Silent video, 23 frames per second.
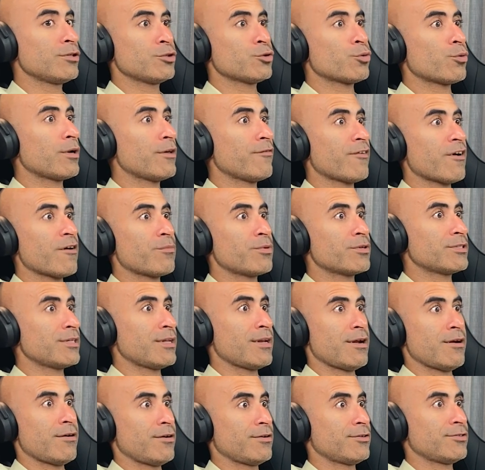Only twenty five
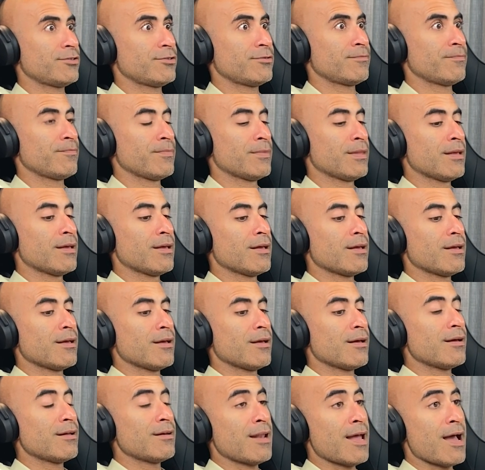percent errors.
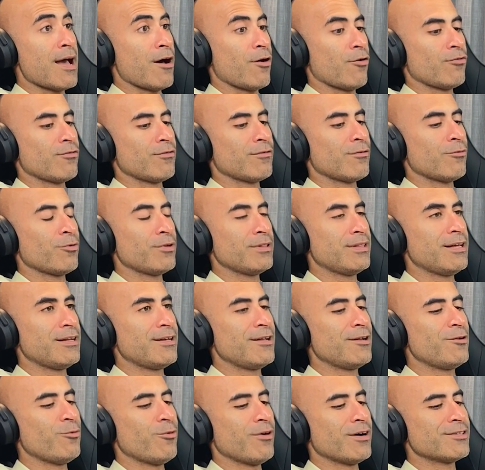Now, what they
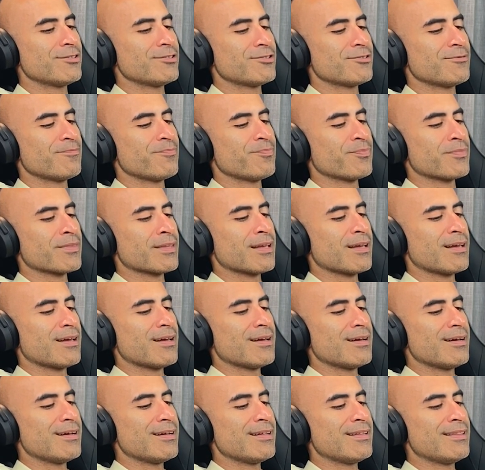did was
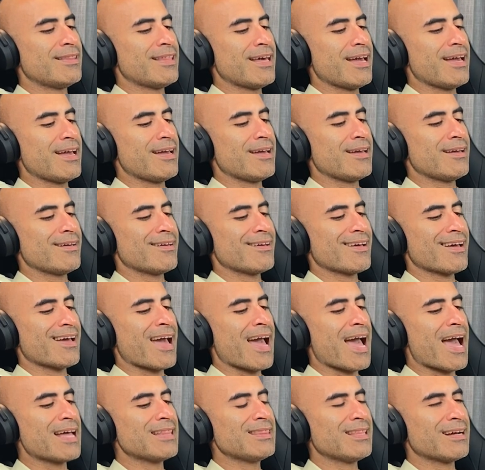they
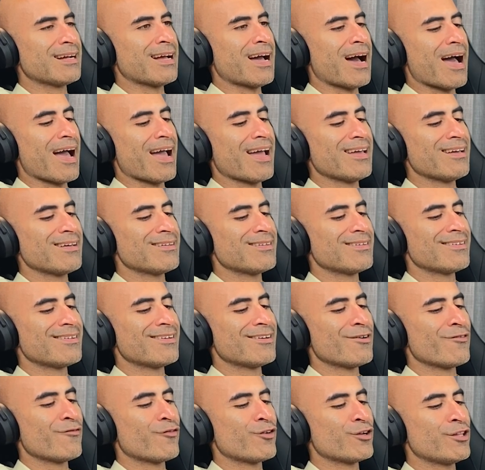had the guy
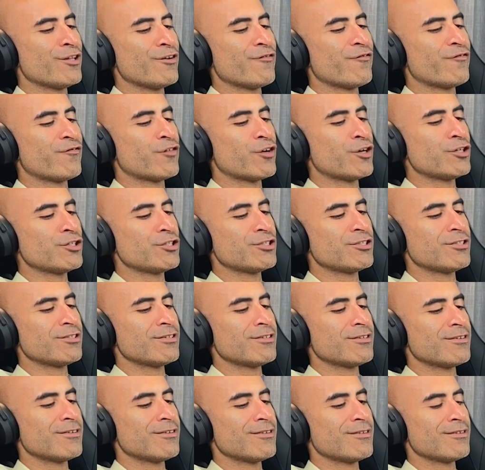for the first
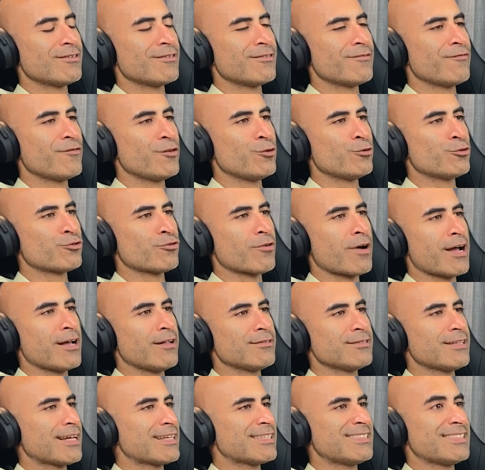few
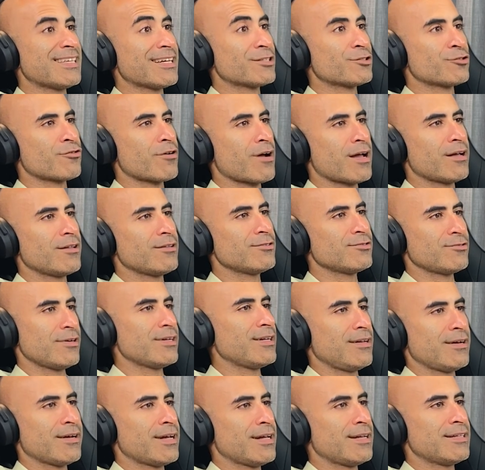trials, like six trials,
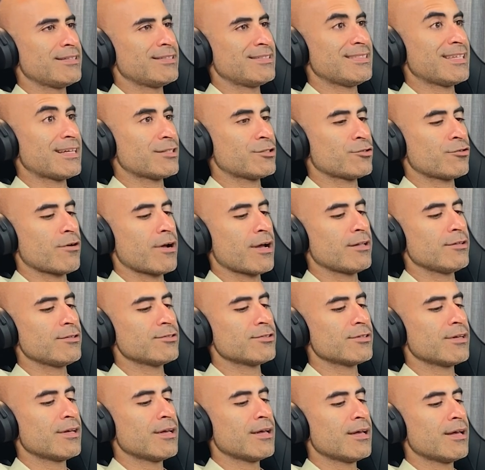right? Again, six
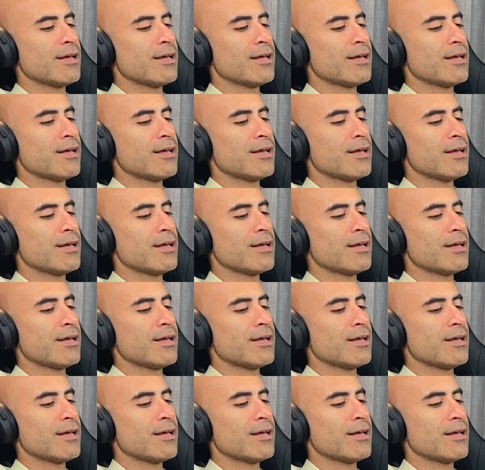trials.